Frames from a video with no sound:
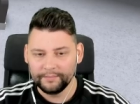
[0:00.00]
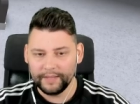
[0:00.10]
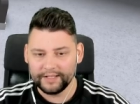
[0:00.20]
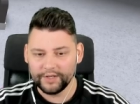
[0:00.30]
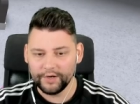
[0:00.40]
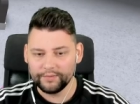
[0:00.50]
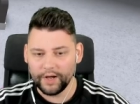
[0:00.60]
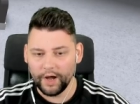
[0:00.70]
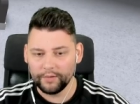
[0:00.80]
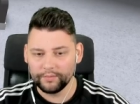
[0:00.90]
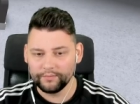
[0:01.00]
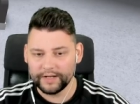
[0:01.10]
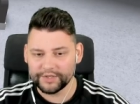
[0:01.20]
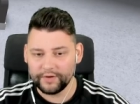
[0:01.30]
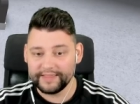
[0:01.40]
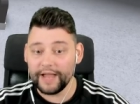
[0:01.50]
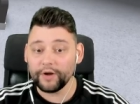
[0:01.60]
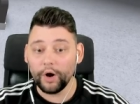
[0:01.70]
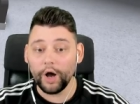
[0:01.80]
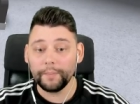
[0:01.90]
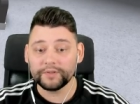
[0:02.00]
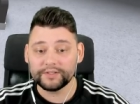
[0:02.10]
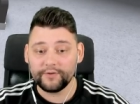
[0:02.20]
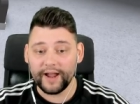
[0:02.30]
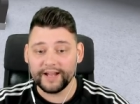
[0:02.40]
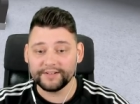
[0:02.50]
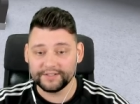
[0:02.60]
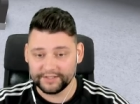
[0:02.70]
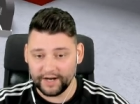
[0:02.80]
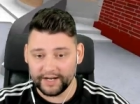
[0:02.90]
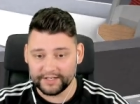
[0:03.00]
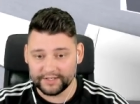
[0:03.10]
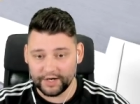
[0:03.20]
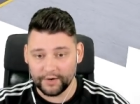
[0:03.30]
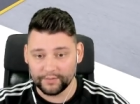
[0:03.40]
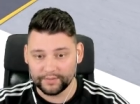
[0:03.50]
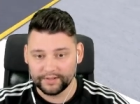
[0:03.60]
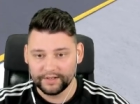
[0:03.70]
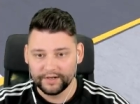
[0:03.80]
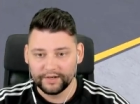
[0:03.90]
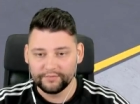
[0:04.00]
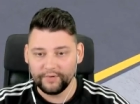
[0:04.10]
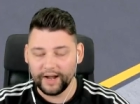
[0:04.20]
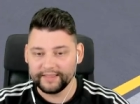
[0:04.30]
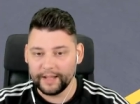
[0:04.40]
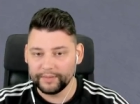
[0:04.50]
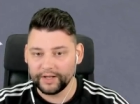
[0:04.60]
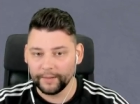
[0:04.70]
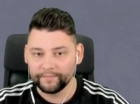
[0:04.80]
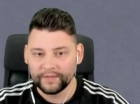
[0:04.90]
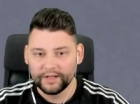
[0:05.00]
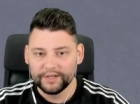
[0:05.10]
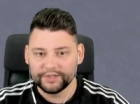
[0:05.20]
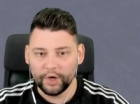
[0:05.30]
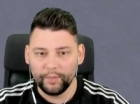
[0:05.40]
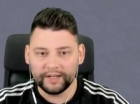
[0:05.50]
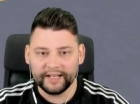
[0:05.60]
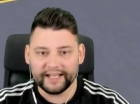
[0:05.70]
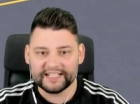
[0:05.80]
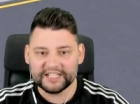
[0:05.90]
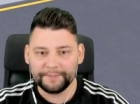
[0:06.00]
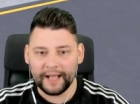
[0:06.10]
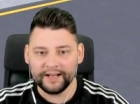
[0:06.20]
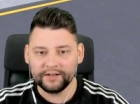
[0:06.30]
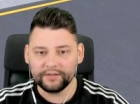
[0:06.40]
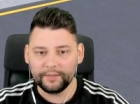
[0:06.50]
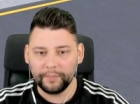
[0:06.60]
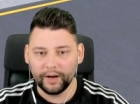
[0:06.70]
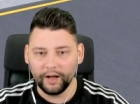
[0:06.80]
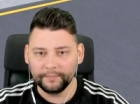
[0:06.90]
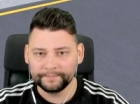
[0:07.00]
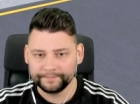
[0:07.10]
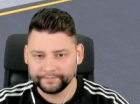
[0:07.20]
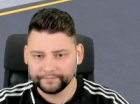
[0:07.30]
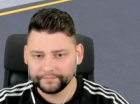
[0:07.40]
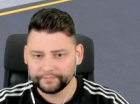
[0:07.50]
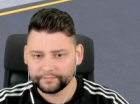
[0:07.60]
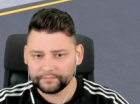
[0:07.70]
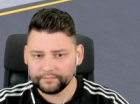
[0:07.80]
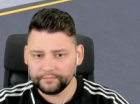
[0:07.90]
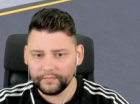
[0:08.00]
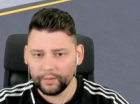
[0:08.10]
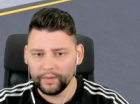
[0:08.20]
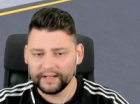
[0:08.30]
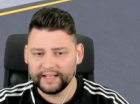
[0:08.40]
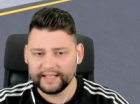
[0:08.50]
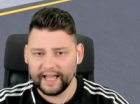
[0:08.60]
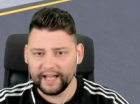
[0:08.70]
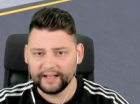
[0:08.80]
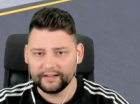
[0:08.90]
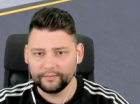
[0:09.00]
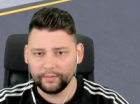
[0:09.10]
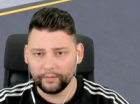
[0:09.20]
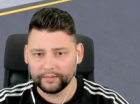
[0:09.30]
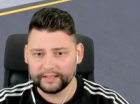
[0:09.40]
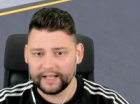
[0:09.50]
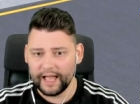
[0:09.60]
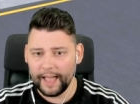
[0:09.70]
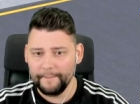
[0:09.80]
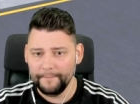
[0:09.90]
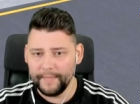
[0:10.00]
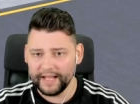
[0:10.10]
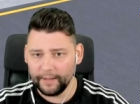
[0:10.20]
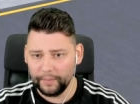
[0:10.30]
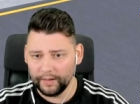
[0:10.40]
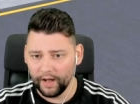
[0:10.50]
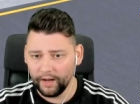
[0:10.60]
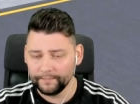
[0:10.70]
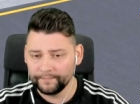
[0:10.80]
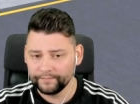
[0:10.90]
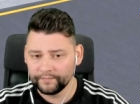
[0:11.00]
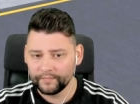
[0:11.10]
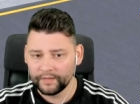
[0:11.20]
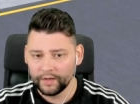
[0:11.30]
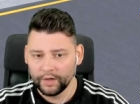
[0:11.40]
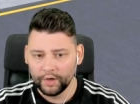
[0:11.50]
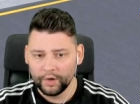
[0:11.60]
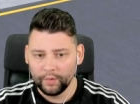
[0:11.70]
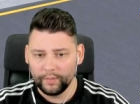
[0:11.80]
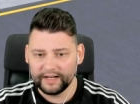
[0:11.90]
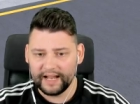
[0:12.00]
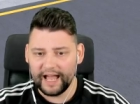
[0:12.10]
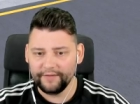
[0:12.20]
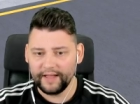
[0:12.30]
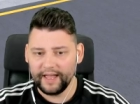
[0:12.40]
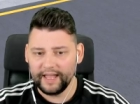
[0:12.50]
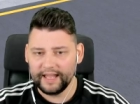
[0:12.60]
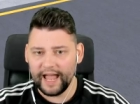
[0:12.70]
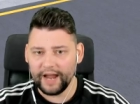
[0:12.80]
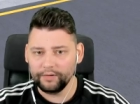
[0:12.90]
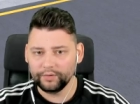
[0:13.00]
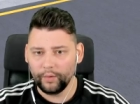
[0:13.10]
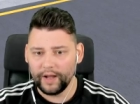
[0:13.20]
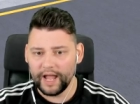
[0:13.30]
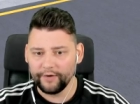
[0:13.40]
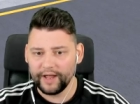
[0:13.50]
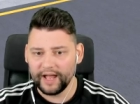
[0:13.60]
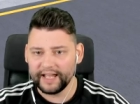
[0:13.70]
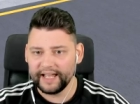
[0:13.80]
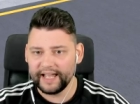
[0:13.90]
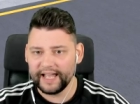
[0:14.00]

Menu, no, restaurant. There we go, Upgrade Tycoon. Right, there we go. So we're going to expand the plot. We're going to get, well, a mega plot. We're going to have an outdoor area.